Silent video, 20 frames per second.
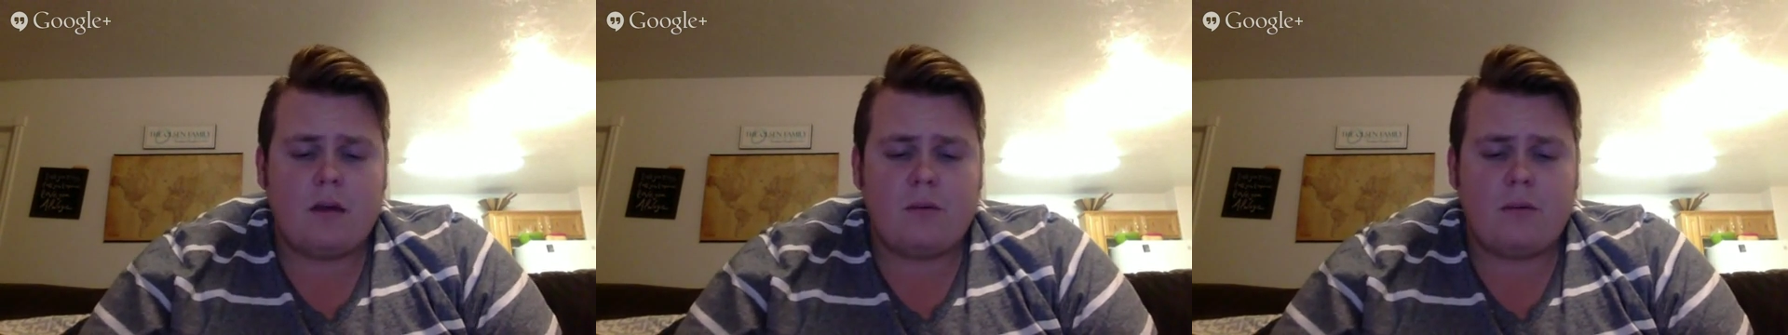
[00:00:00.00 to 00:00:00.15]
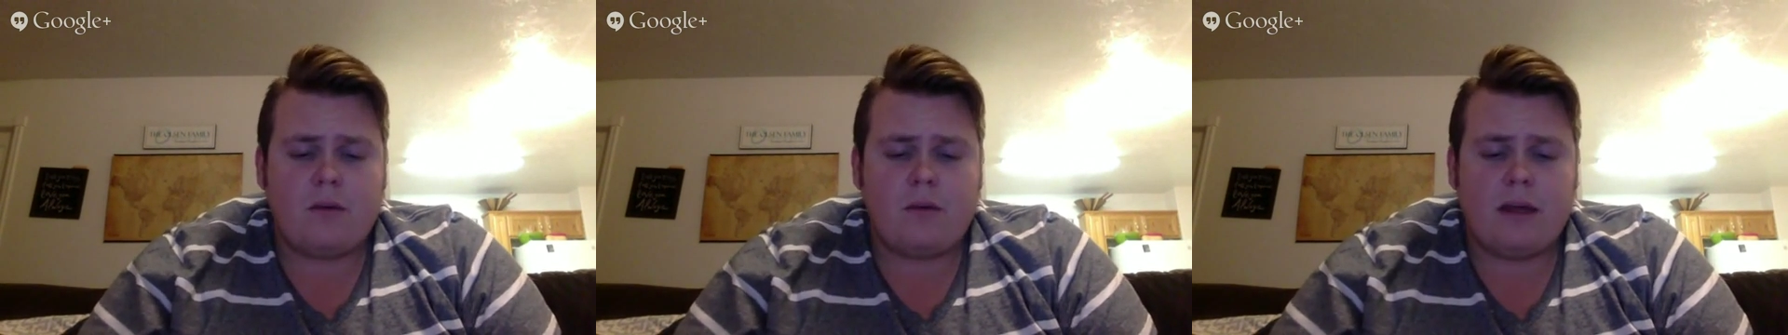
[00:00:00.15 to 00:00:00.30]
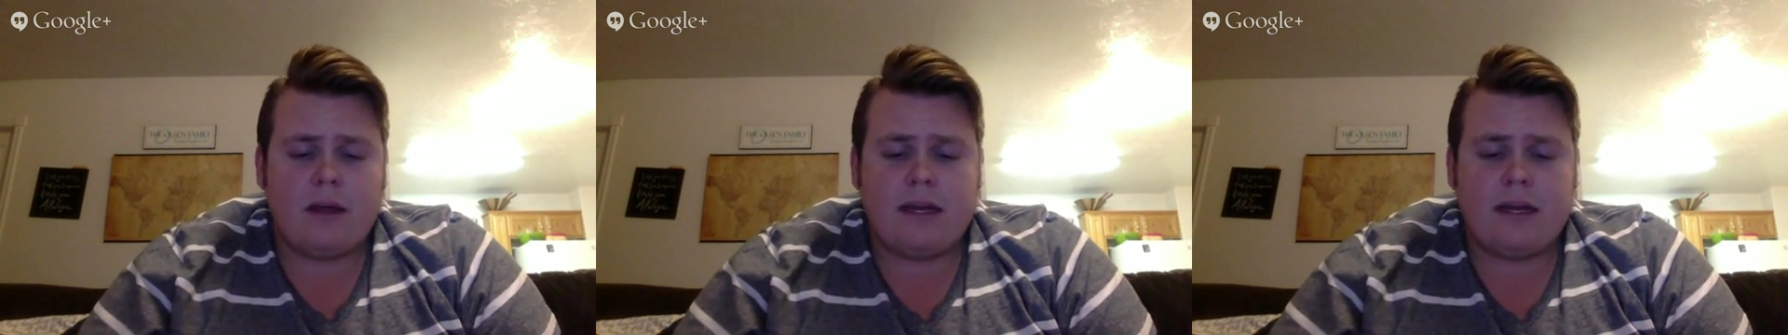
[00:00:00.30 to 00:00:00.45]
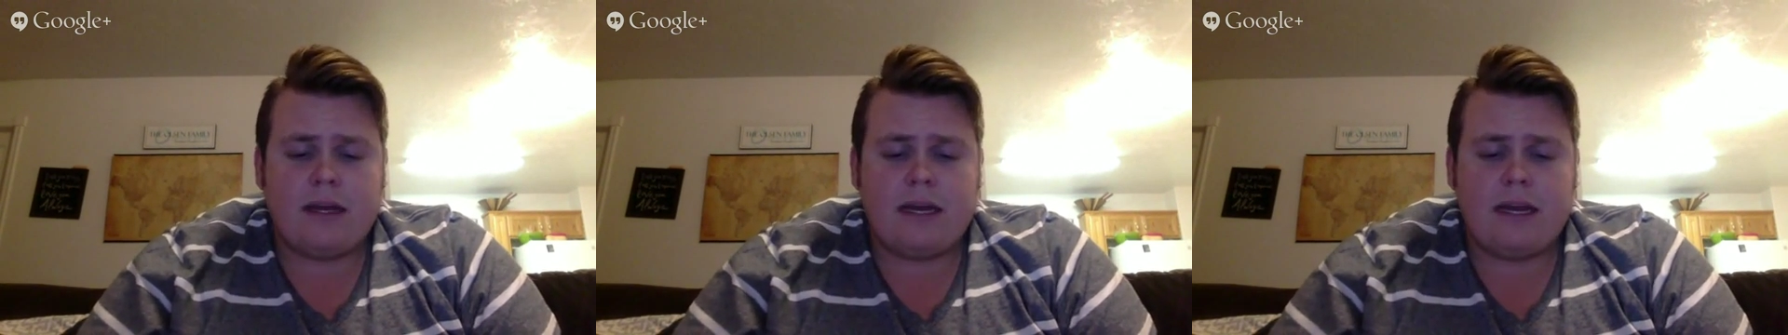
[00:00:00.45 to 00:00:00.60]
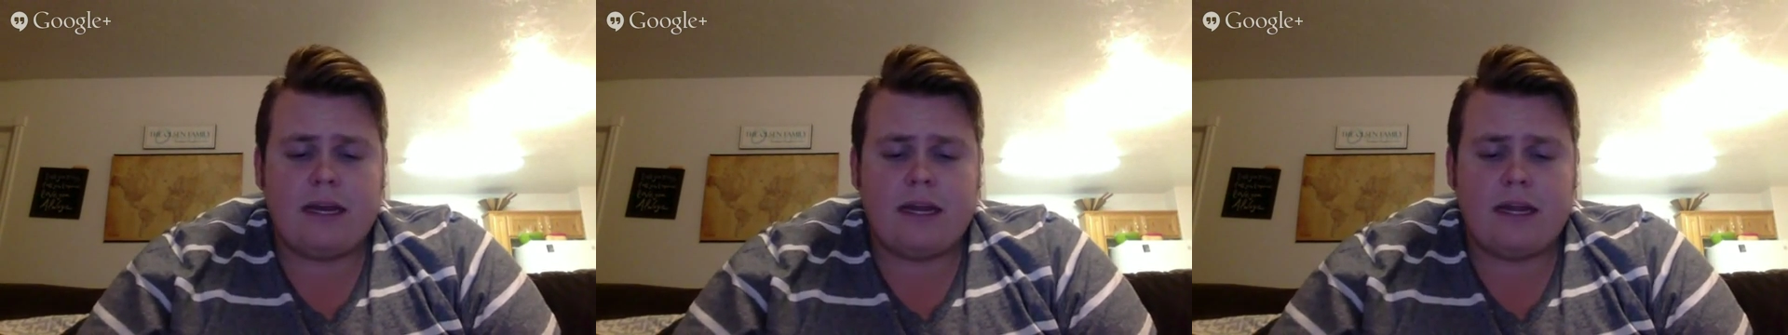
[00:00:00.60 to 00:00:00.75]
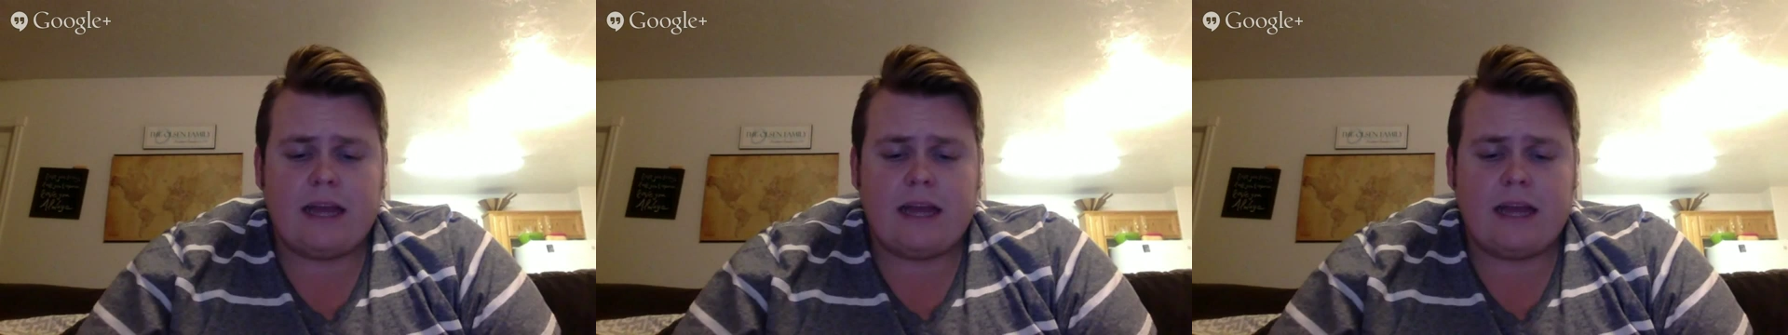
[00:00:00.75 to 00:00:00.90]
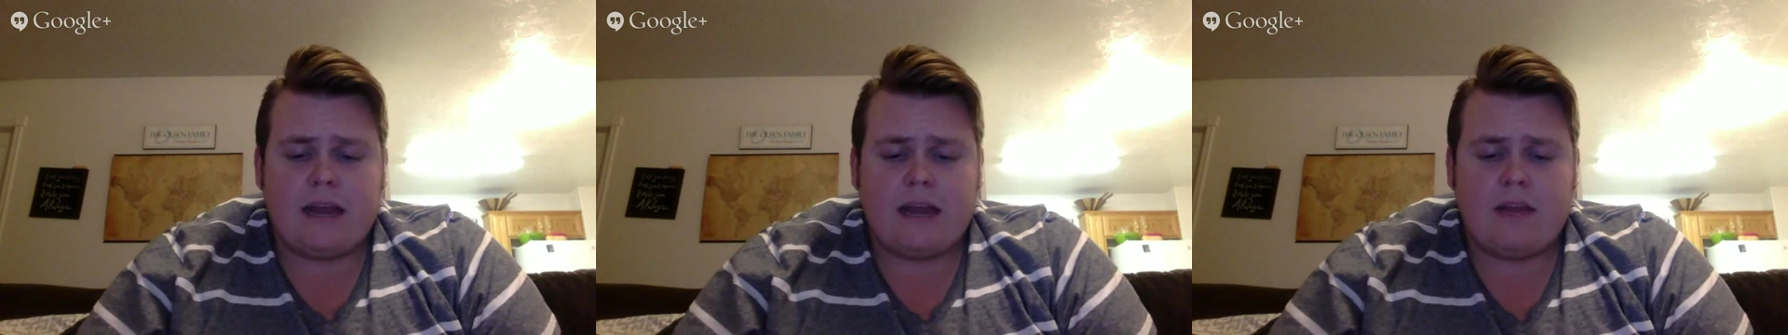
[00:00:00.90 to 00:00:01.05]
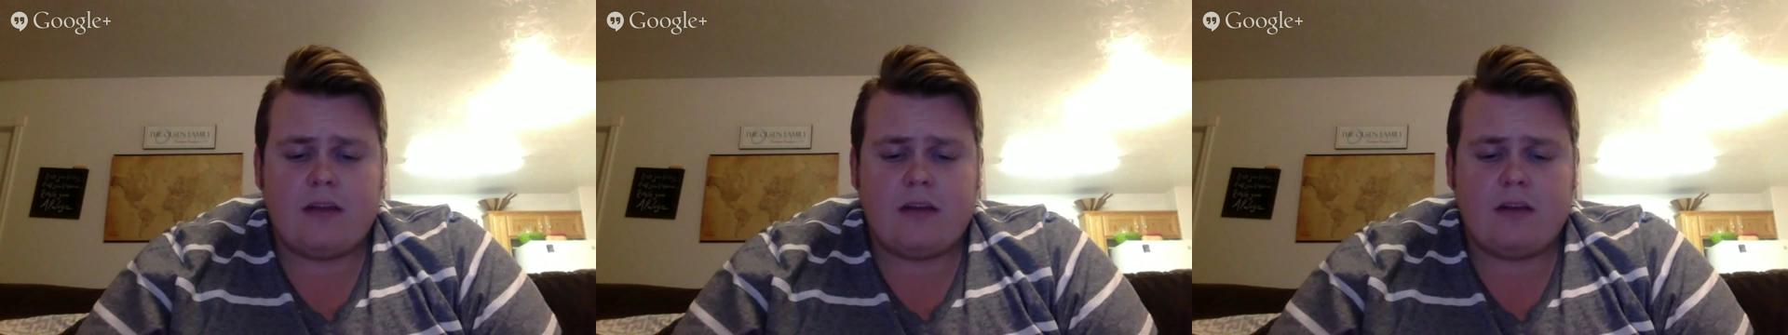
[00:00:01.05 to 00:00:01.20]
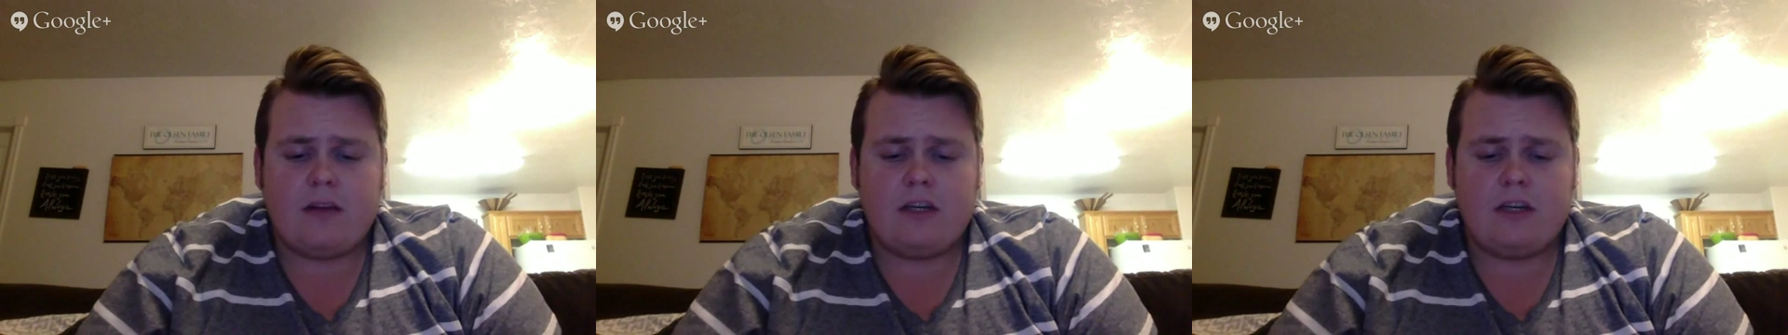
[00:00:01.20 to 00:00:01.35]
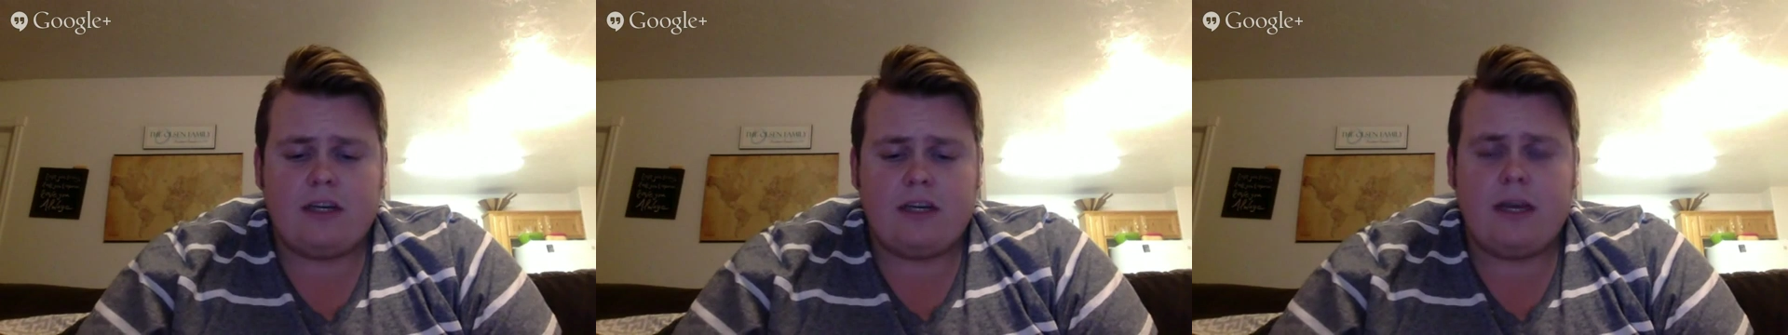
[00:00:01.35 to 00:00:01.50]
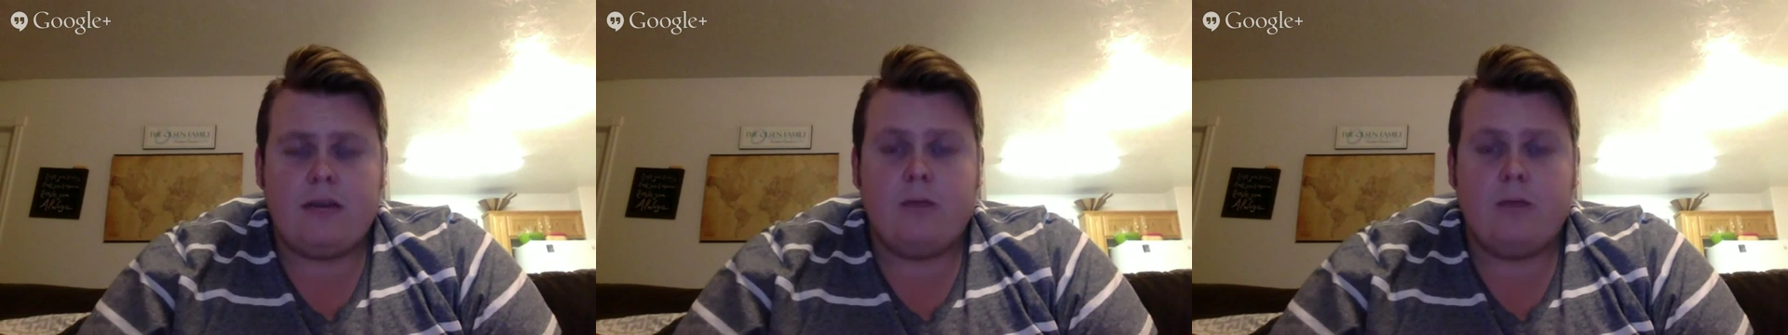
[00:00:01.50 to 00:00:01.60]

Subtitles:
Probably need to get that other sheet